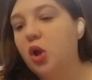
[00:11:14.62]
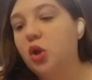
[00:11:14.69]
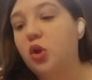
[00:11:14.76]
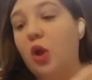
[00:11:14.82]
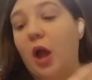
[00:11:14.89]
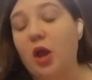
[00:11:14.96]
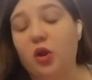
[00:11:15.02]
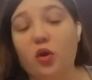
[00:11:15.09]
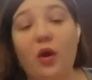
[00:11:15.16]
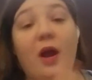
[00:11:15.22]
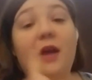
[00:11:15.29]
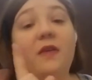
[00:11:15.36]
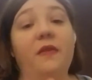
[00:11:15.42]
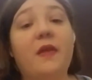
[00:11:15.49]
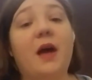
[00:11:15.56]
So I
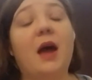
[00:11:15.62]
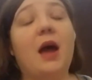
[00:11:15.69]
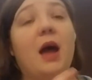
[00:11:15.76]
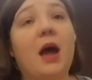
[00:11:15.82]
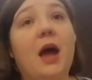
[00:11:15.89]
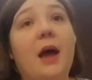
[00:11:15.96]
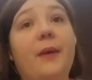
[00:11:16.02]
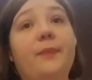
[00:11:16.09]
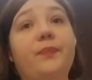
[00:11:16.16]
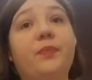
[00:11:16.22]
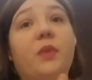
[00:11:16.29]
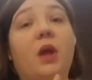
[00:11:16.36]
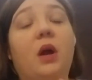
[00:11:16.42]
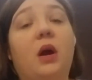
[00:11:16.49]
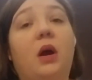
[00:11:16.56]
tried that.
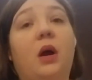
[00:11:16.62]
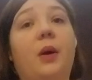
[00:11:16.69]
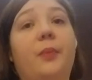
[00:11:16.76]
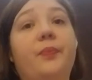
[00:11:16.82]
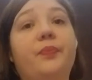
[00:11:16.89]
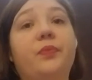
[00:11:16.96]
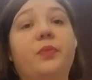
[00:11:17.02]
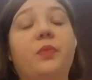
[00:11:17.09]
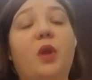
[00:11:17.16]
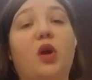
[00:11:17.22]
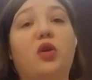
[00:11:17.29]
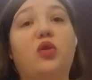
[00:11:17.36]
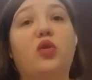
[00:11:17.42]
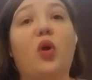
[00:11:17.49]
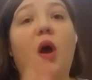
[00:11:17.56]
I
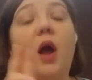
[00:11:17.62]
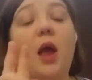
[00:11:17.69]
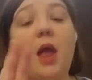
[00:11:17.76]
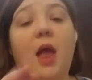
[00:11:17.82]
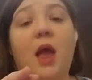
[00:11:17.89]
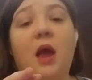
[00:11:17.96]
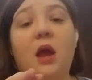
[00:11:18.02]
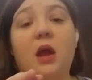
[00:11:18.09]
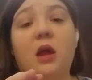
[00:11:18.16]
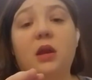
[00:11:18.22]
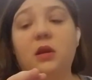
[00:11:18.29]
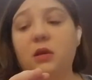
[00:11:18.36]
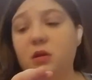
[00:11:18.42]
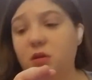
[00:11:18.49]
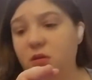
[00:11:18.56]
tried
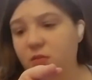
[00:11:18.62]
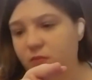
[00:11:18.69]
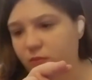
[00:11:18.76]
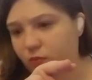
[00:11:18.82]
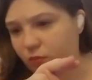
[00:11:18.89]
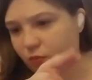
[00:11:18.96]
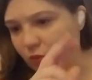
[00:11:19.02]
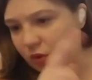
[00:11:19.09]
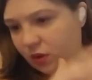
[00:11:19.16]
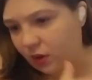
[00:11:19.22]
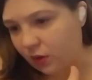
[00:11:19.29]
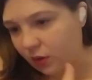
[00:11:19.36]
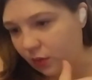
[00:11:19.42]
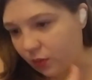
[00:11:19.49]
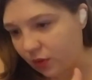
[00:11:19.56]
and what's it
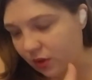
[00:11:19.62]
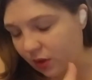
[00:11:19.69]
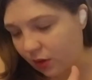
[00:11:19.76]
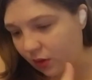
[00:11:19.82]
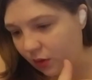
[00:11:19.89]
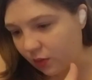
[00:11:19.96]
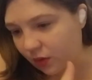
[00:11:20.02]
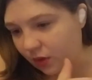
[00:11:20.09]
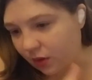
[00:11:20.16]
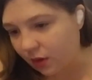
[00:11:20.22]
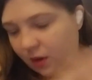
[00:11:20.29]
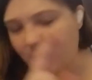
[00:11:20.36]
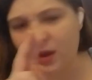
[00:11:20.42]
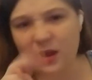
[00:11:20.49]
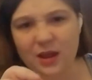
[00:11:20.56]
called?
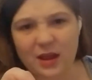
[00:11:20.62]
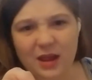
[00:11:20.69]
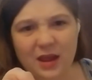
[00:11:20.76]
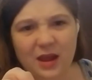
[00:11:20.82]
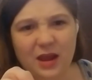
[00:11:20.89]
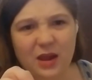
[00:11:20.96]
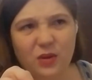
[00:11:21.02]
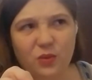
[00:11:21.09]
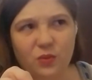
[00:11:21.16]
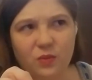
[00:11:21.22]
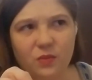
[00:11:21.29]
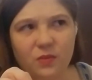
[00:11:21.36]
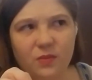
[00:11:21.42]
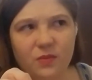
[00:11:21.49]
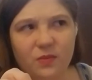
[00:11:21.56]
And
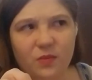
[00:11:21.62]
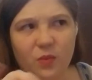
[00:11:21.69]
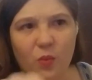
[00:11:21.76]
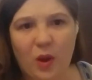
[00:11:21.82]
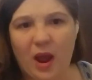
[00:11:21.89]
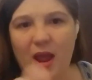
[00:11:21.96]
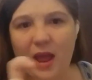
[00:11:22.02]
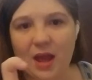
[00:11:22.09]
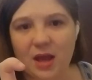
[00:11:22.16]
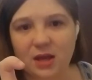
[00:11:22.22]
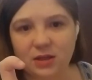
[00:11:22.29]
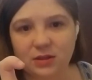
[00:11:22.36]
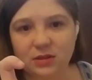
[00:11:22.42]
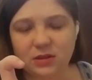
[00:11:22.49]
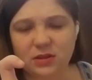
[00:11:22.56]

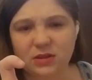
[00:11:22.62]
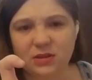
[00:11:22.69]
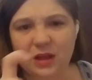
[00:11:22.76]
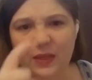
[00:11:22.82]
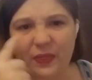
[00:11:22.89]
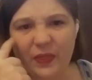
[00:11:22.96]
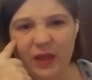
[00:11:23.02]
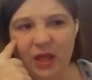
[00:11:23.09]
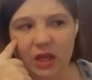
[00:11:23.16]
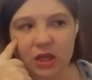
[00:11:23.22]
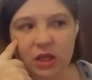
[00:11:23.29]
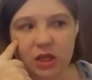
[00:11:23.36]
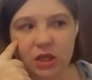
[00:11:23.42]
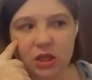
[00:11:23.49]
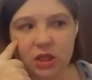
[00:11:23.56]
Wyatt, I think.